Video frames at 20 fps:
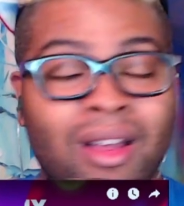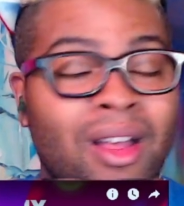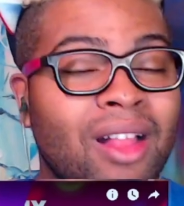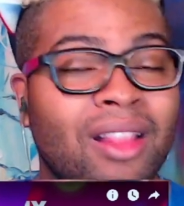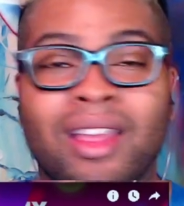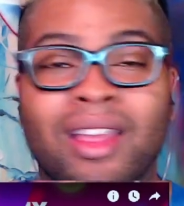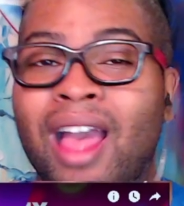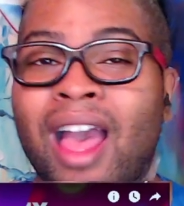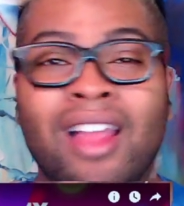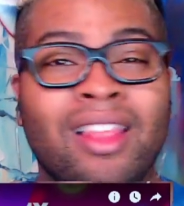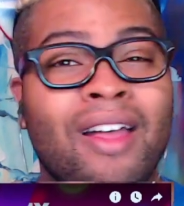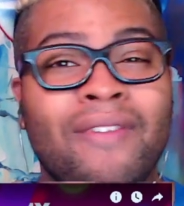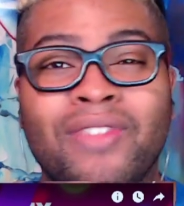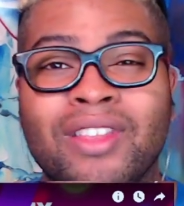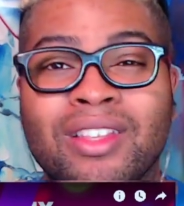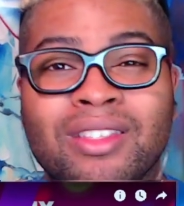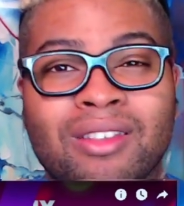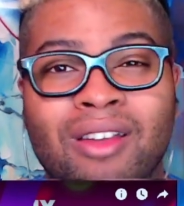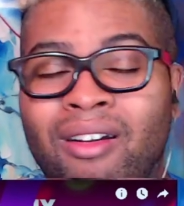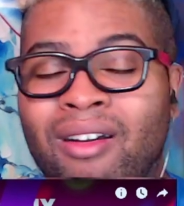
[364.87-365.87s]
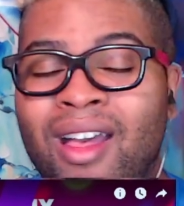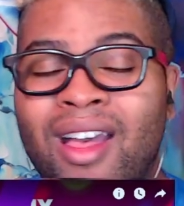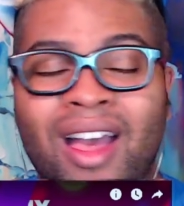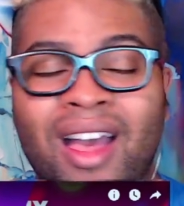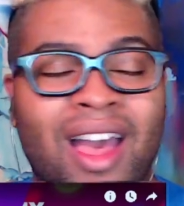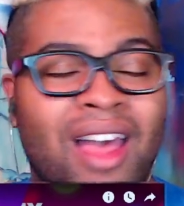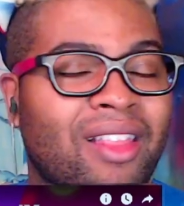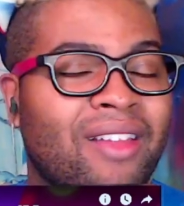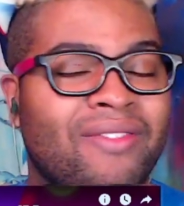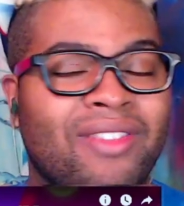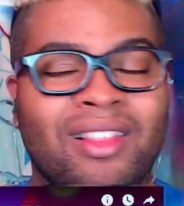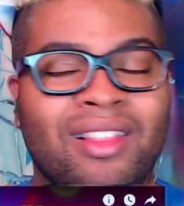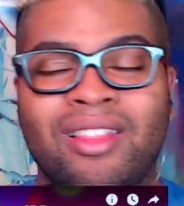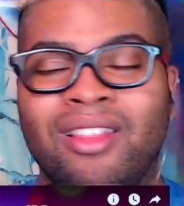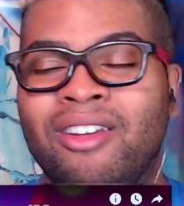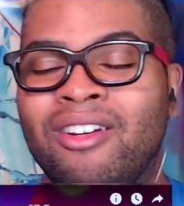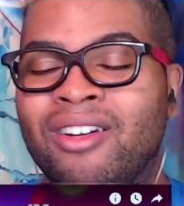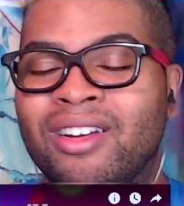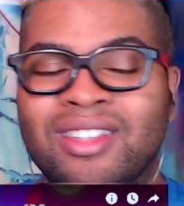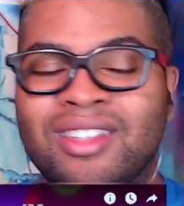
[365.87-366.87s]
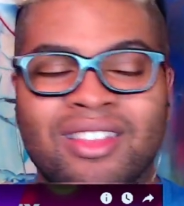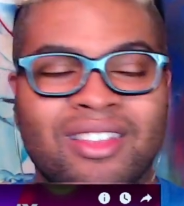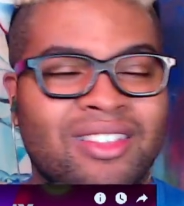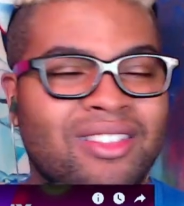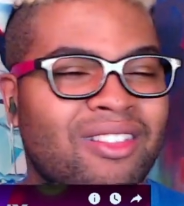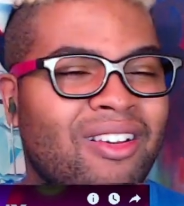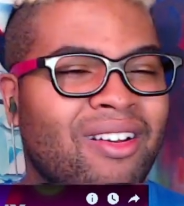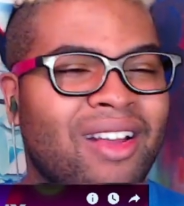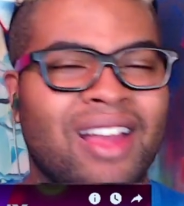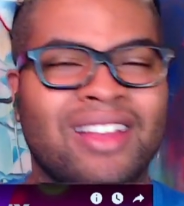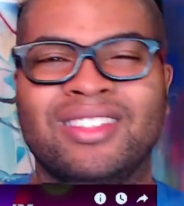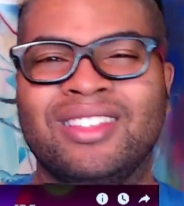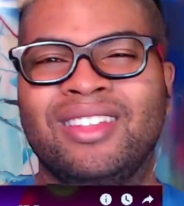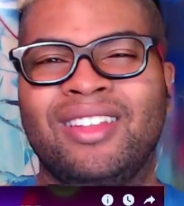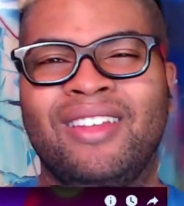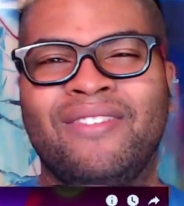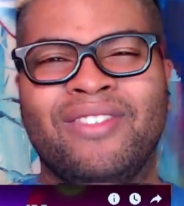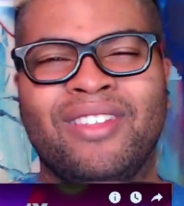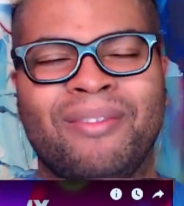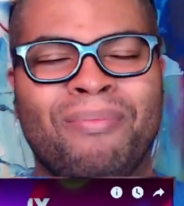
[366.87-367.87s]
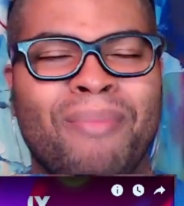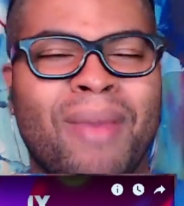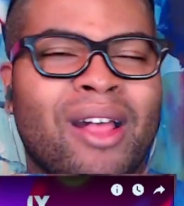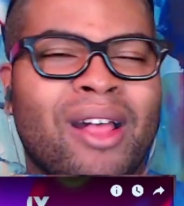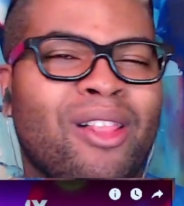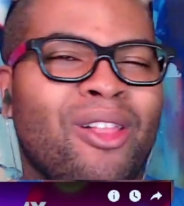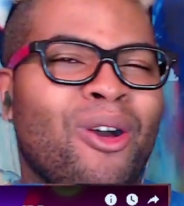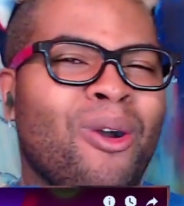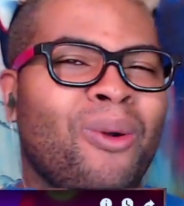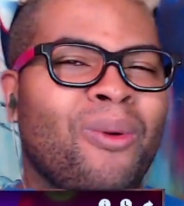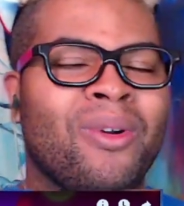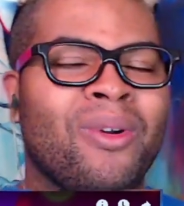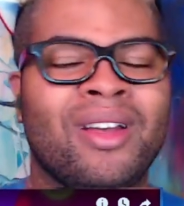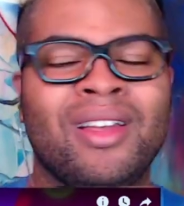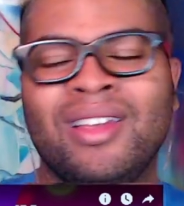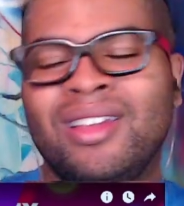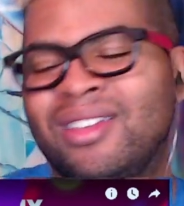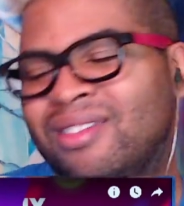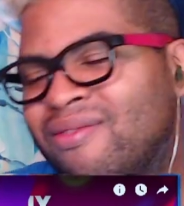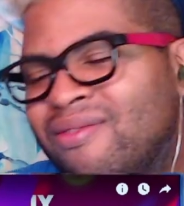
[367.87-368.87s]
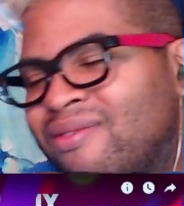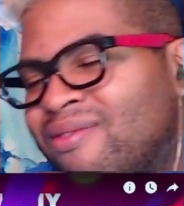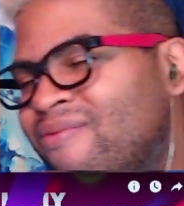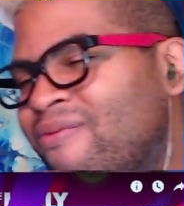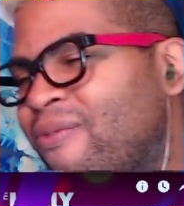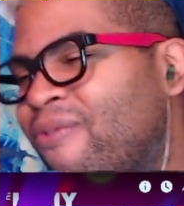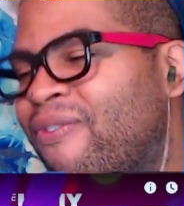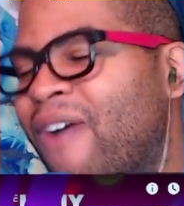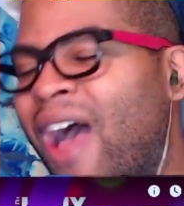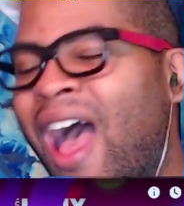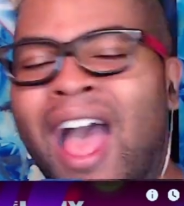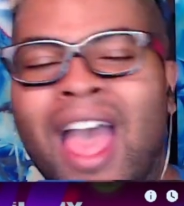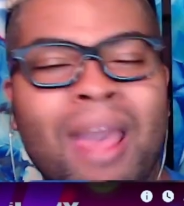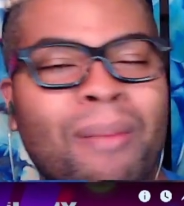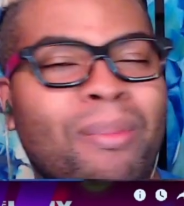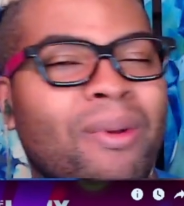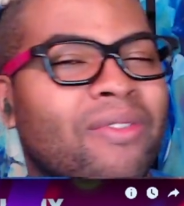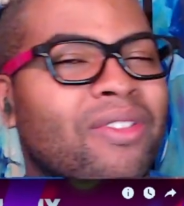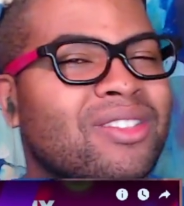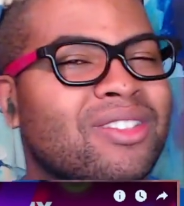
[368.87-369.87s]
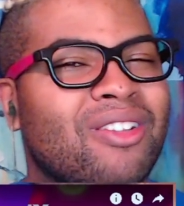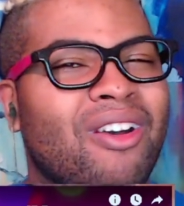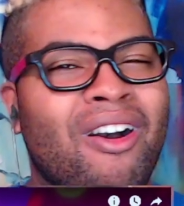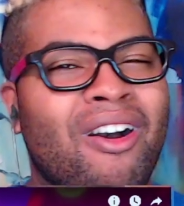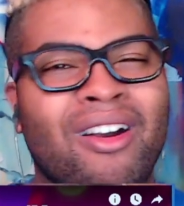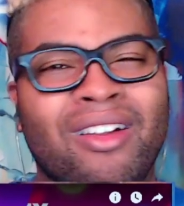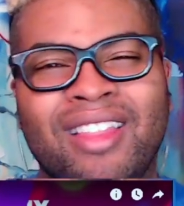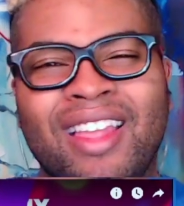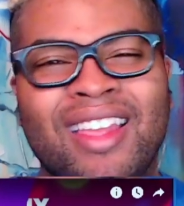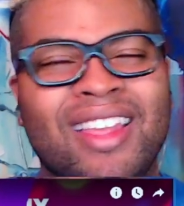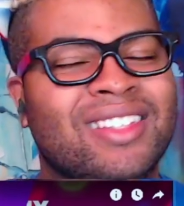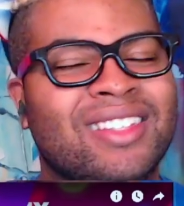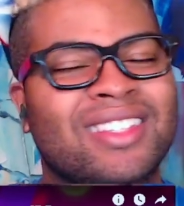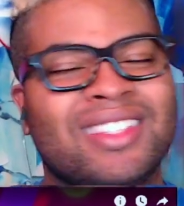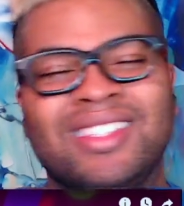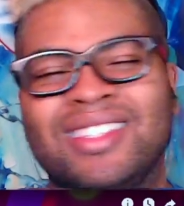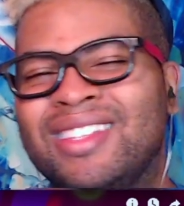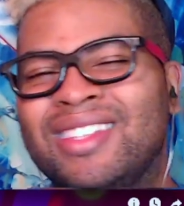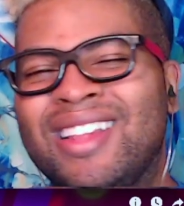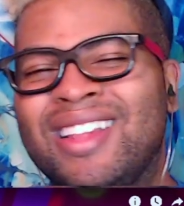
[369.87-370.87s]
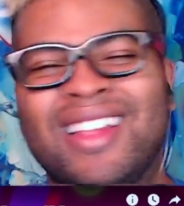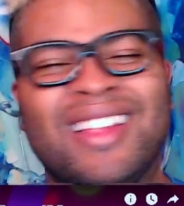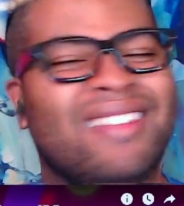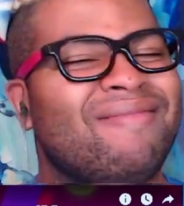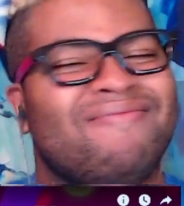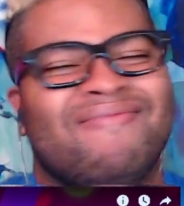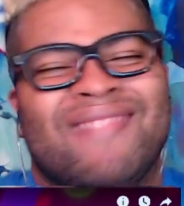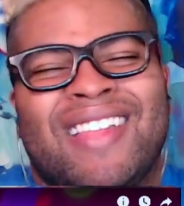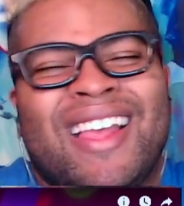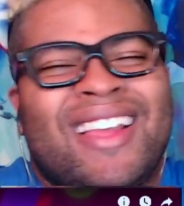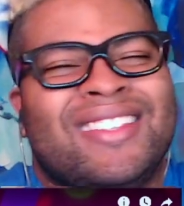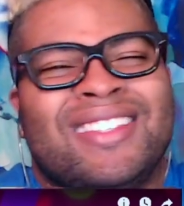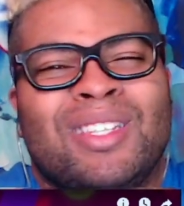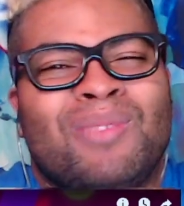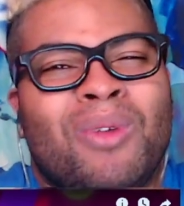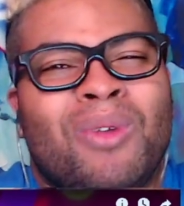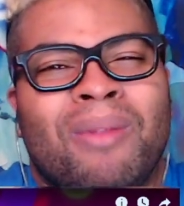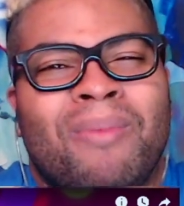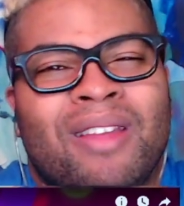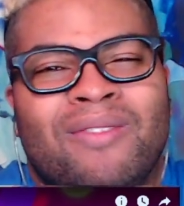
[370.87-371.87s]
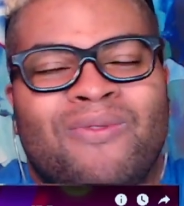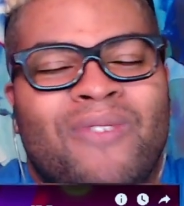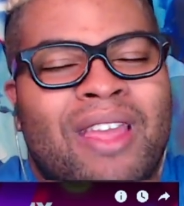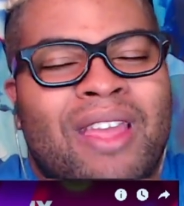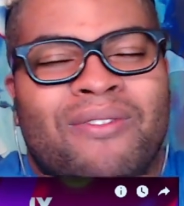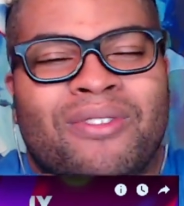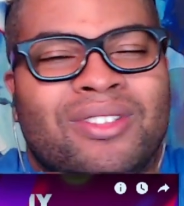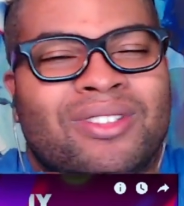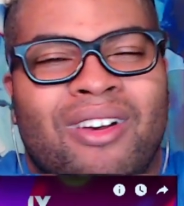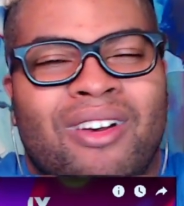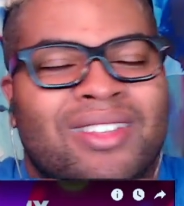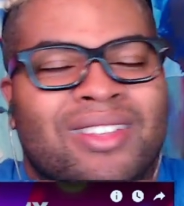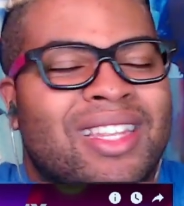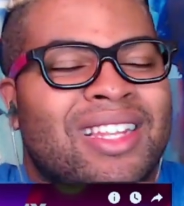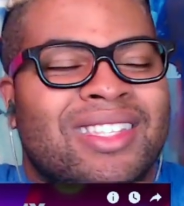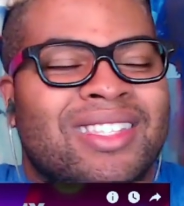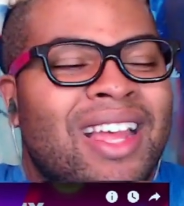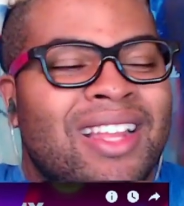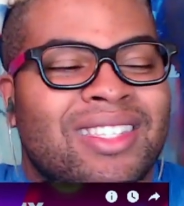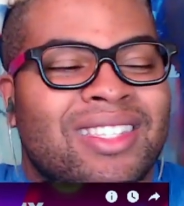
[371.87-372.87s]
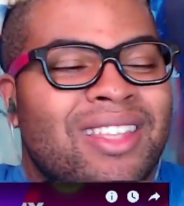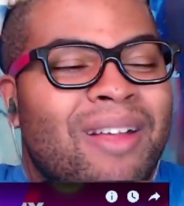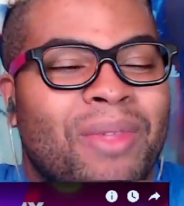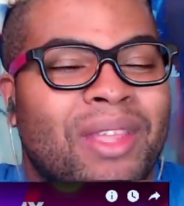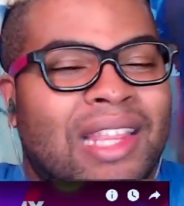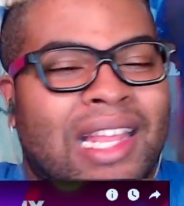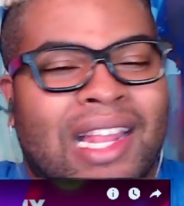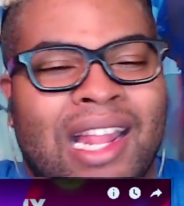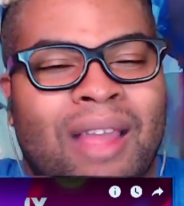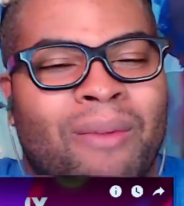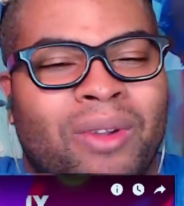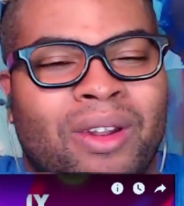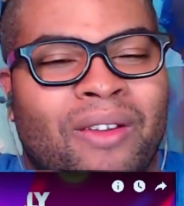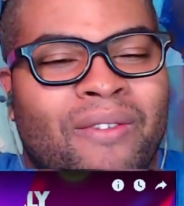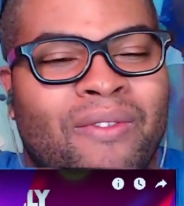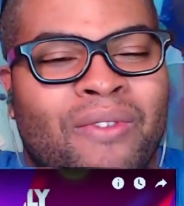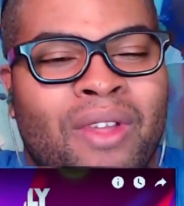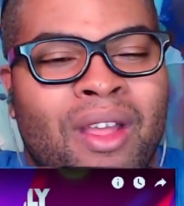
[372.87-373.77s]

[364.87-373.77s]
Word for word: Like, I love this song. I love the lyrics in the song. I just love the mellow vibe of the song. Like, it's just one of my favorite songs. And it's not something that I would have